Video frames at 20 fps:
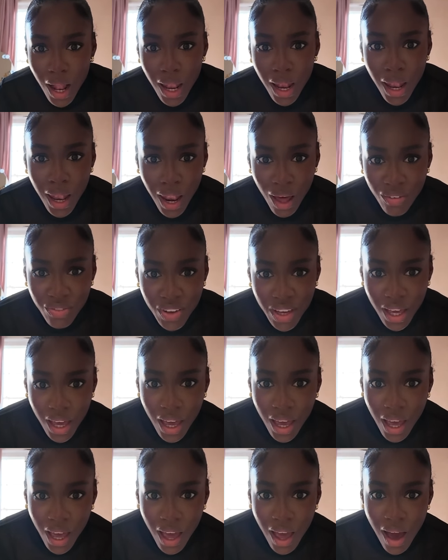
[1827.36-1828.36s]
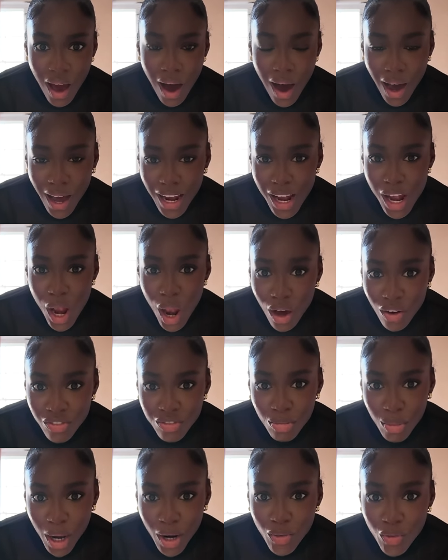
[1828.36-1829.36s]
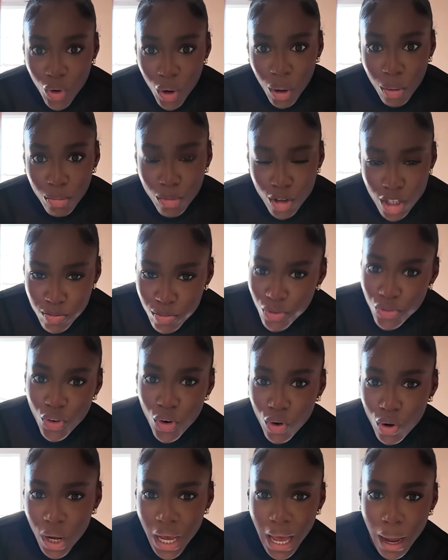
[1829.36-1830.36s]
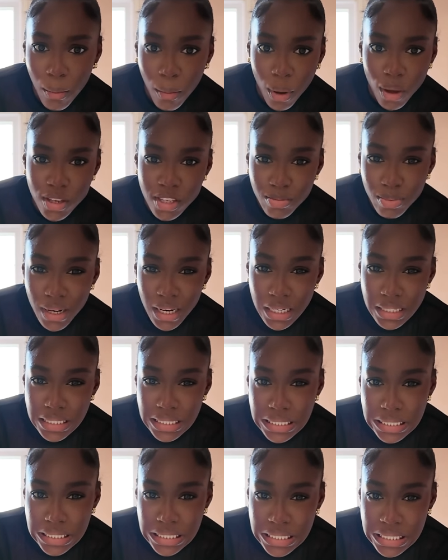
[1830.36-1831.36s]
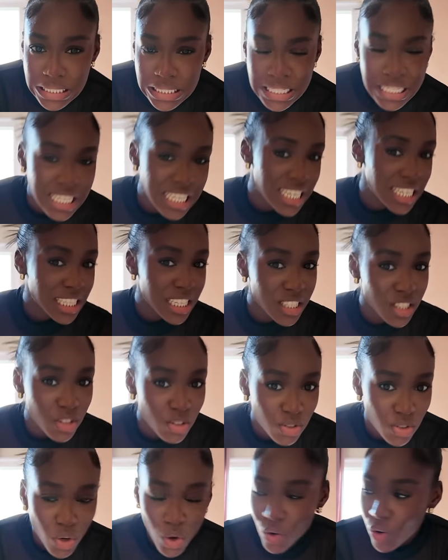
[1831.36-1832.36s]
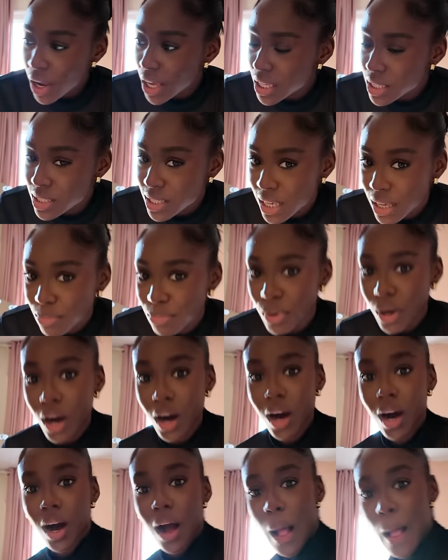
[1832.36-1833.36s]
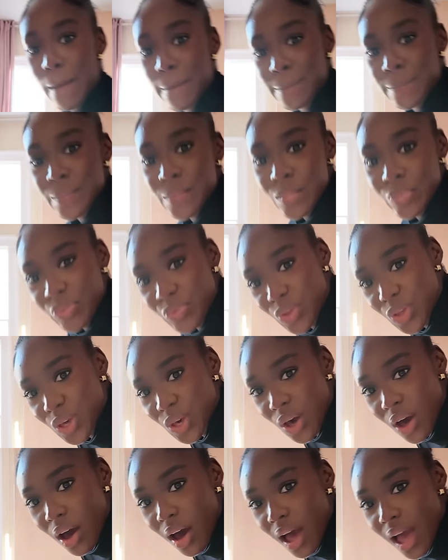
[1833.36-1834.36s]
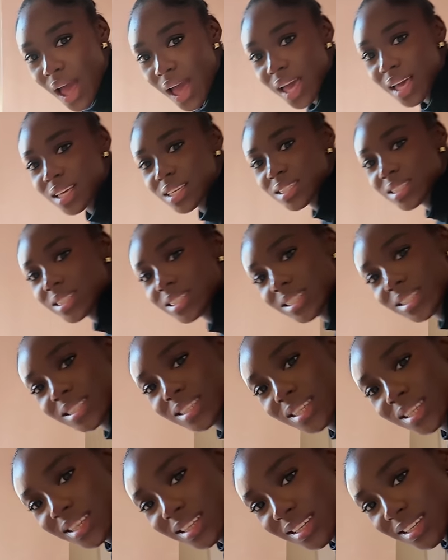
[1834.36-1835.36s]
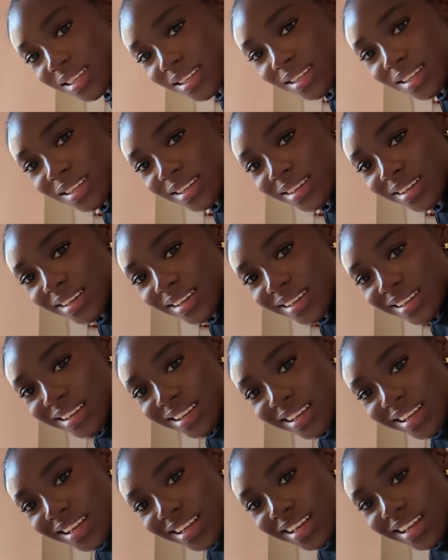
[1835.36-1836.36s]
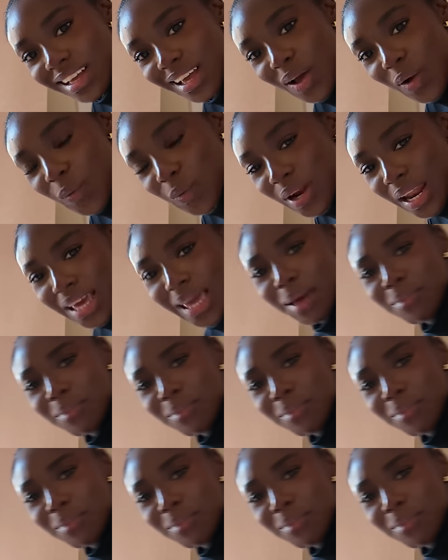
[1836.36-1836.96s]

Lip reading: loving it. I love my room. Because before on camera, I used to be like, oh, this looks crazy. But guys, when I